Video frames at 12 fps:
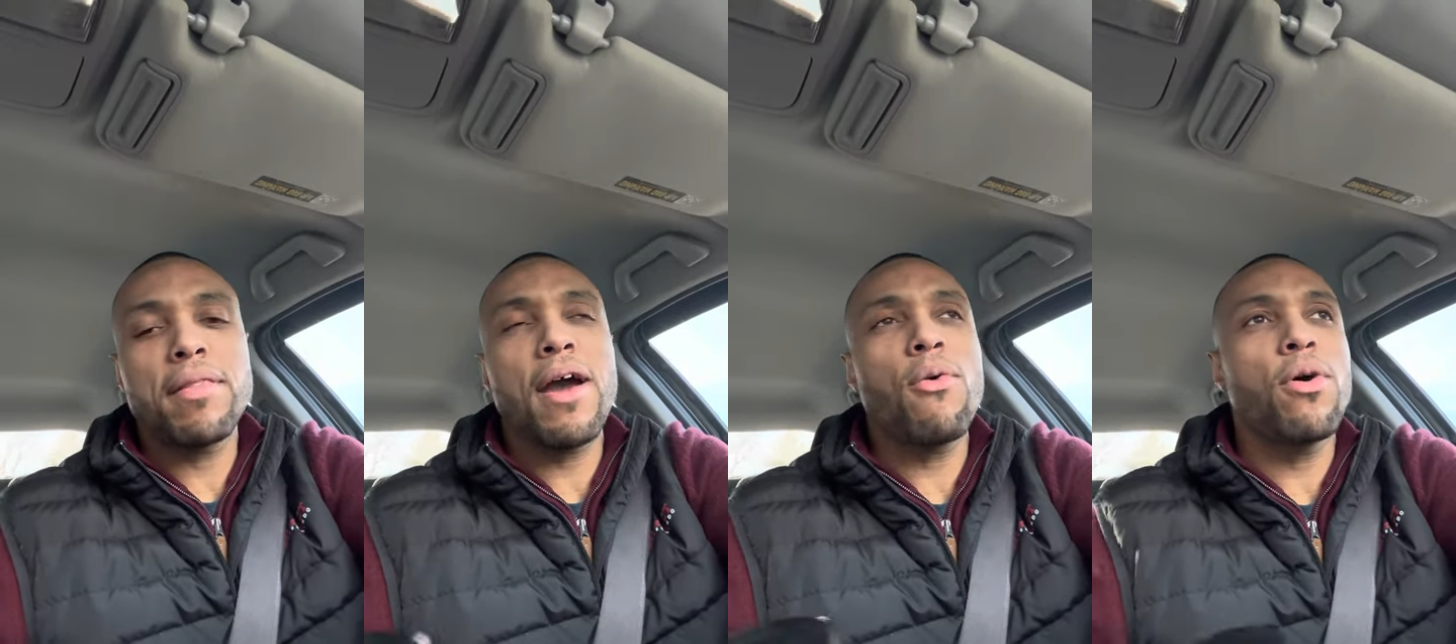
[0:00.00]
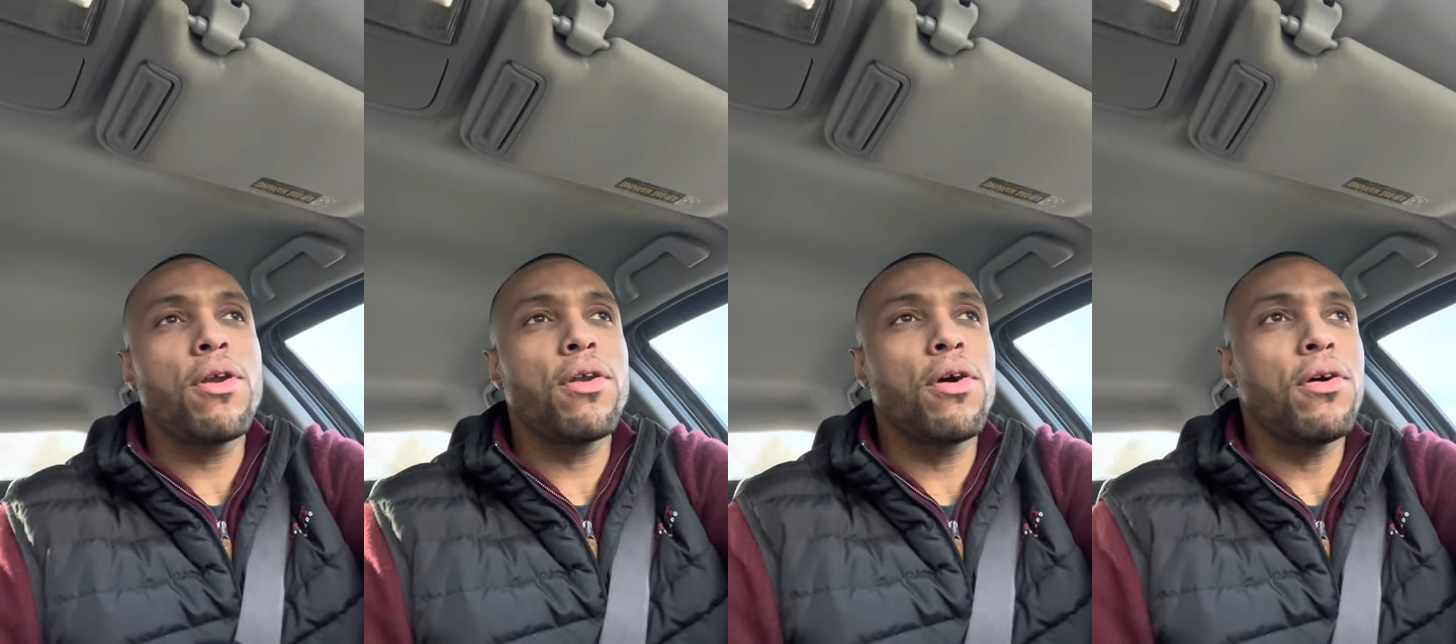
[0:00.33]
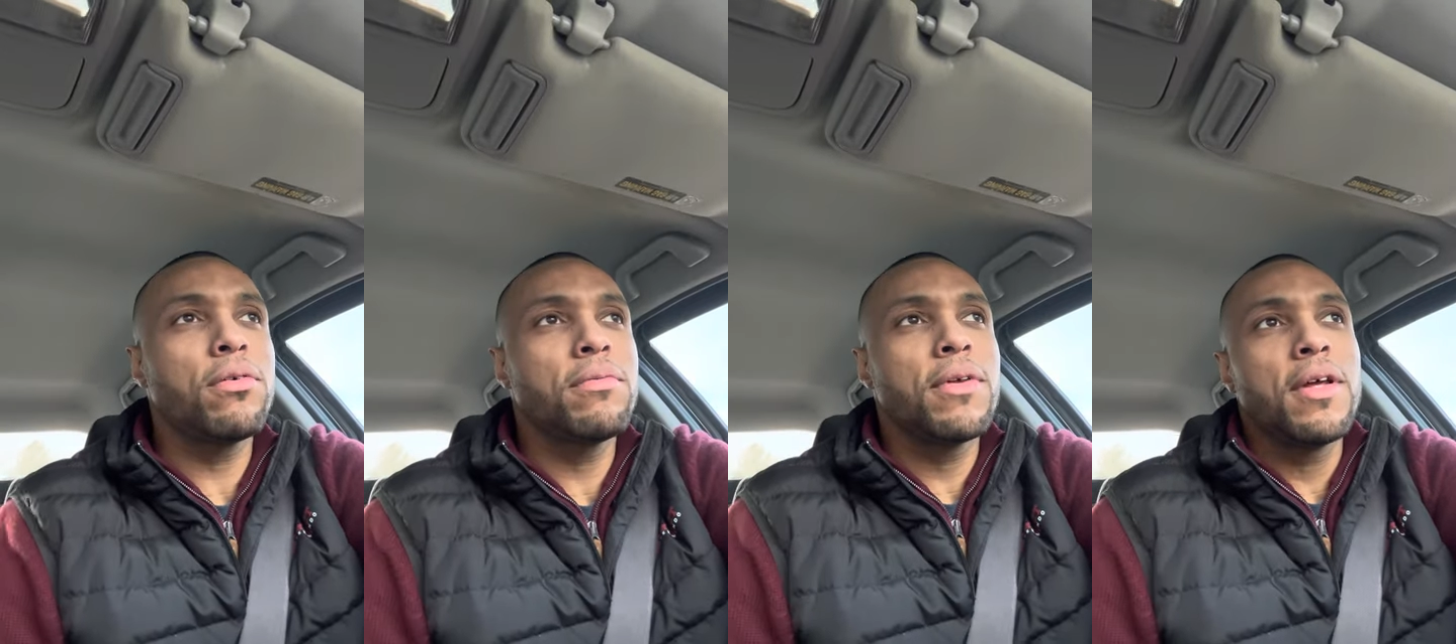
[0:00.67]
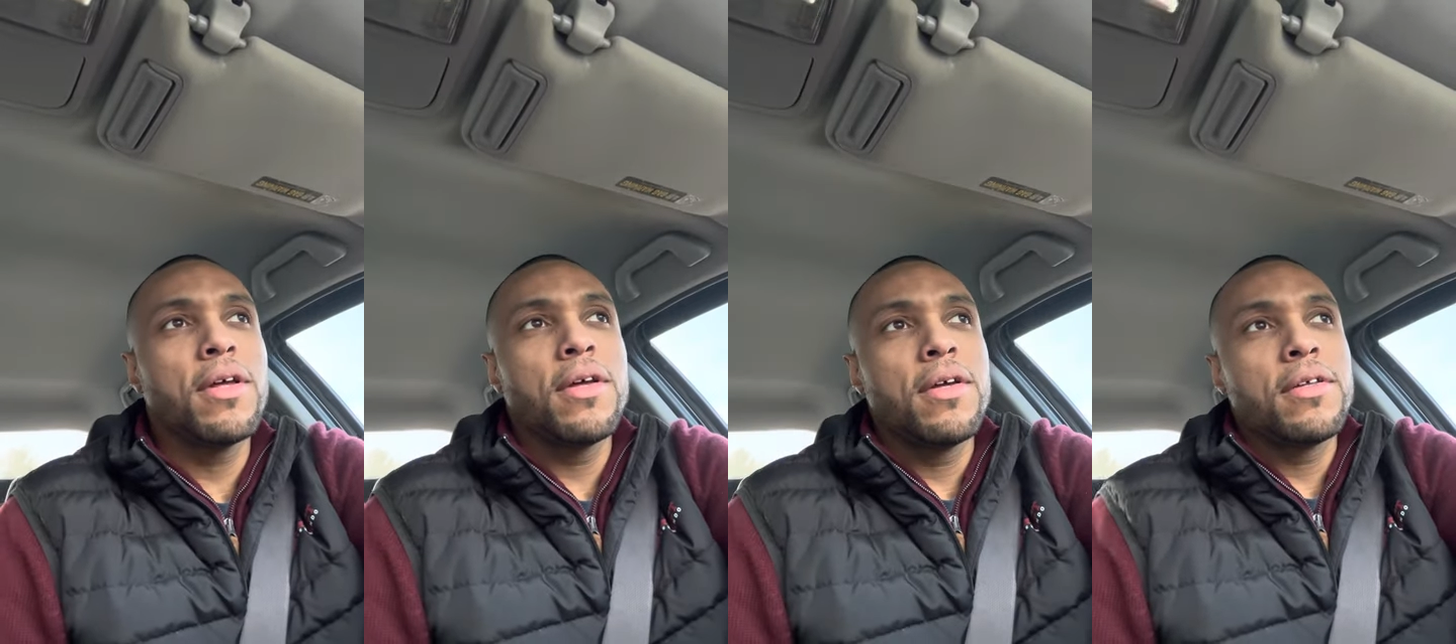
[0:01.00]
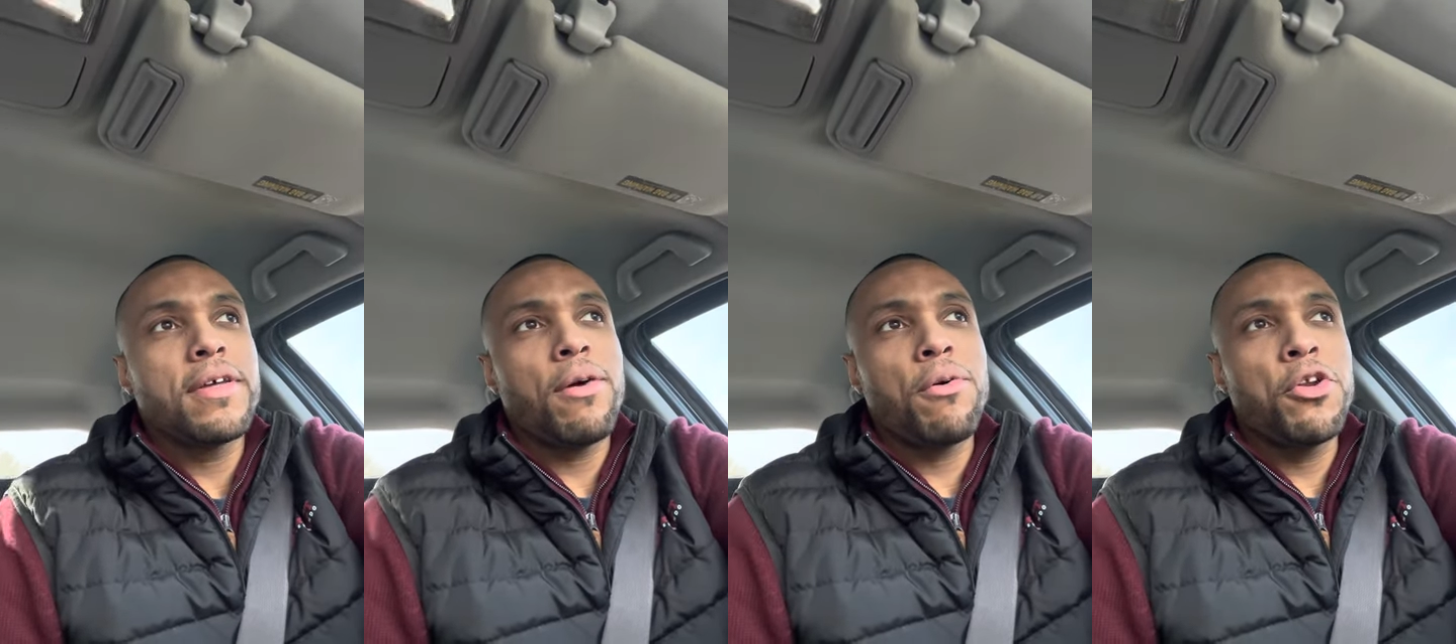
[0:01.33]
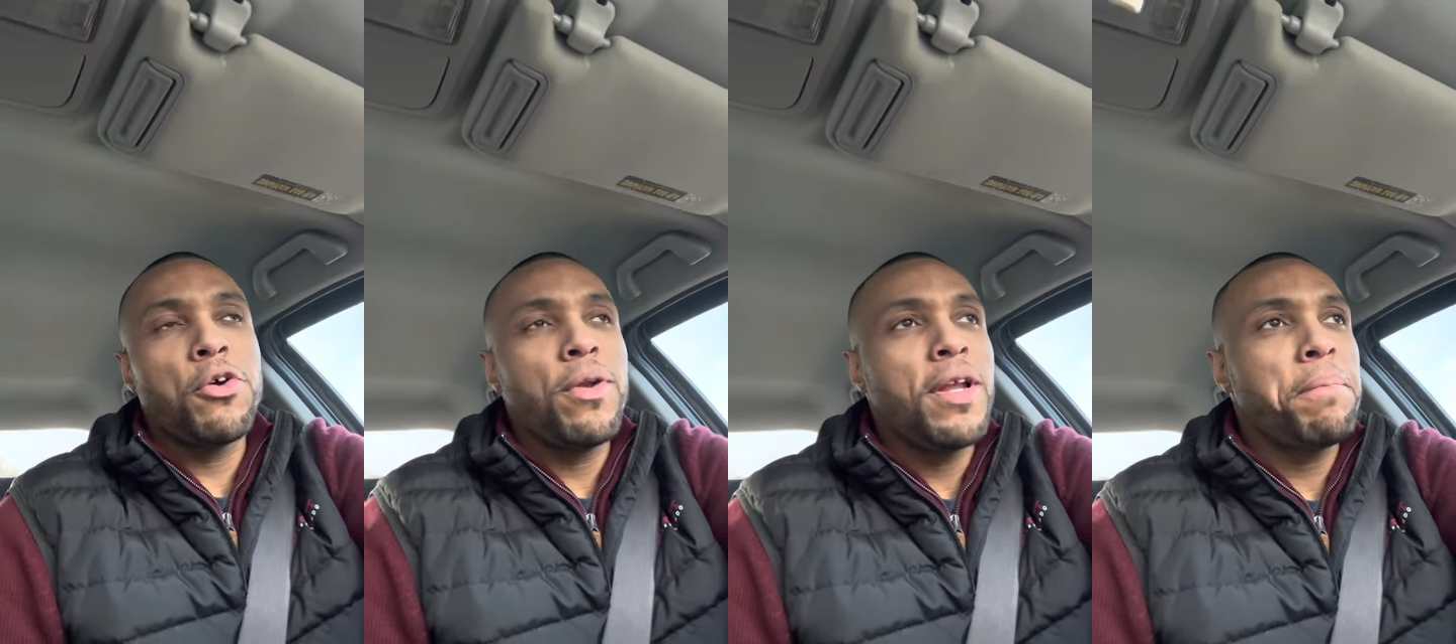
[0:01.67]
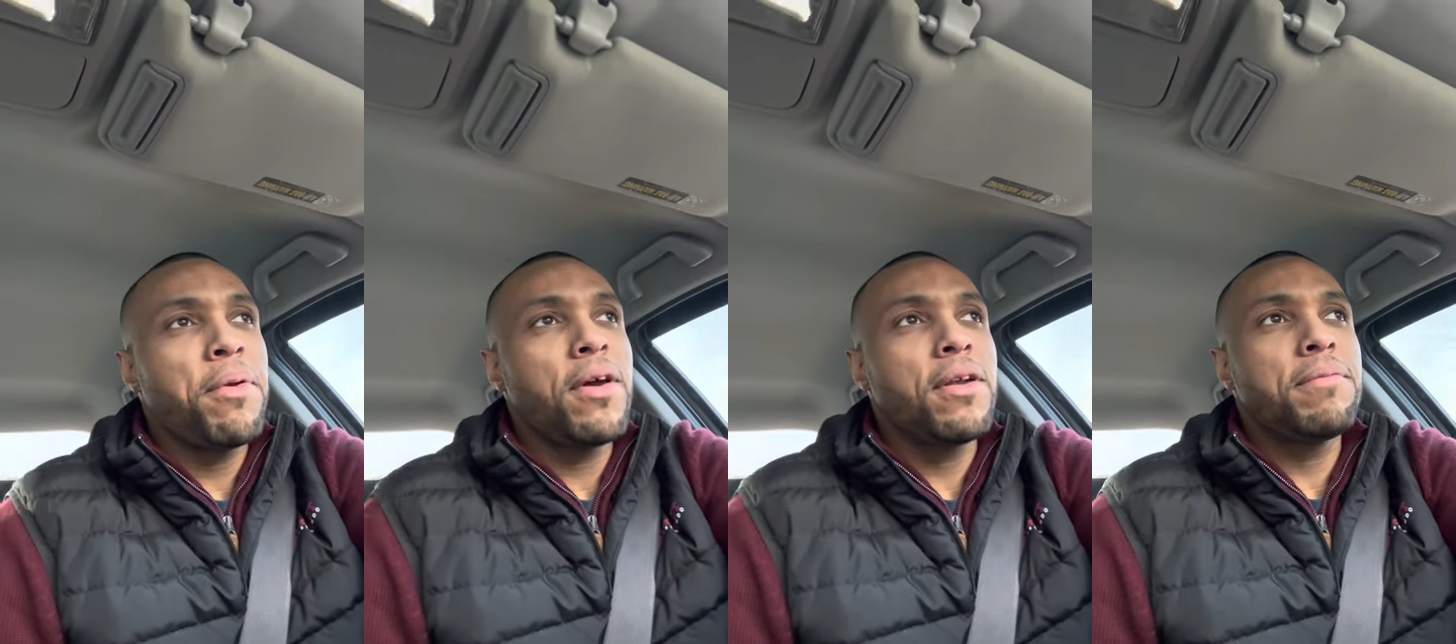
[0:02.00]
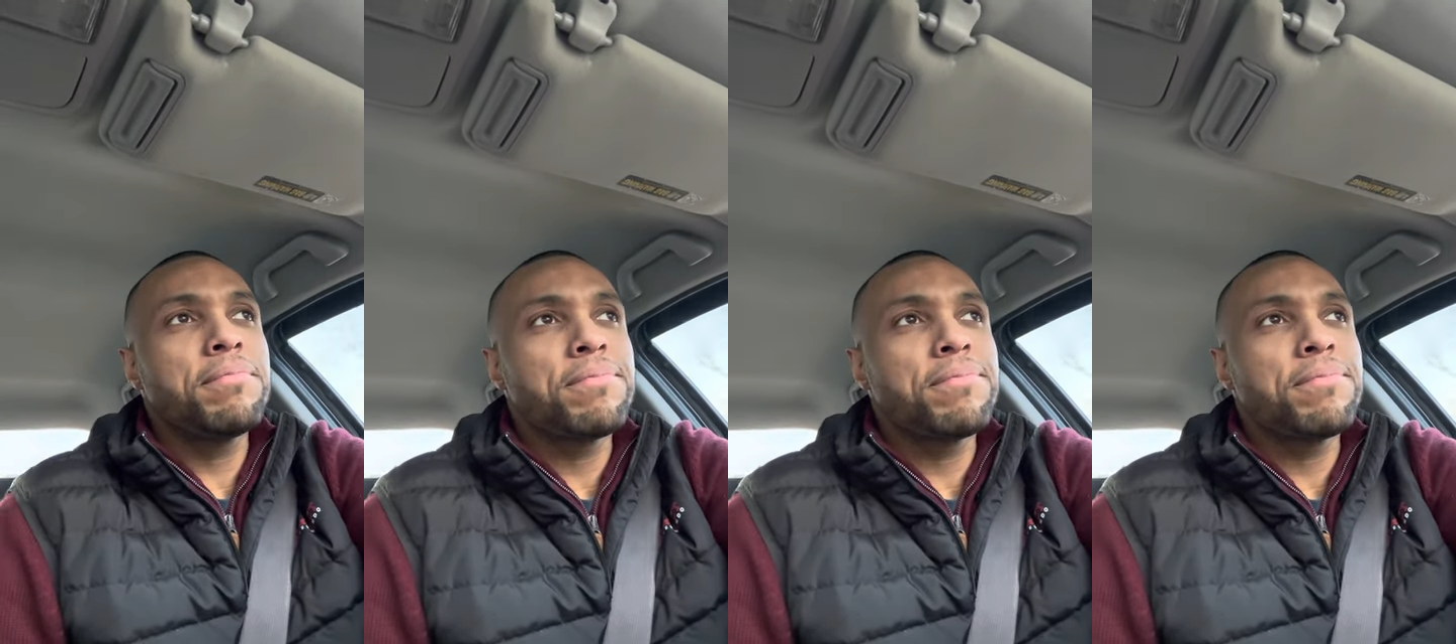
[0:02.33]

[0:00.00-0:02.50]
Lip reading: Taekwondo, Taekwondo Olympian.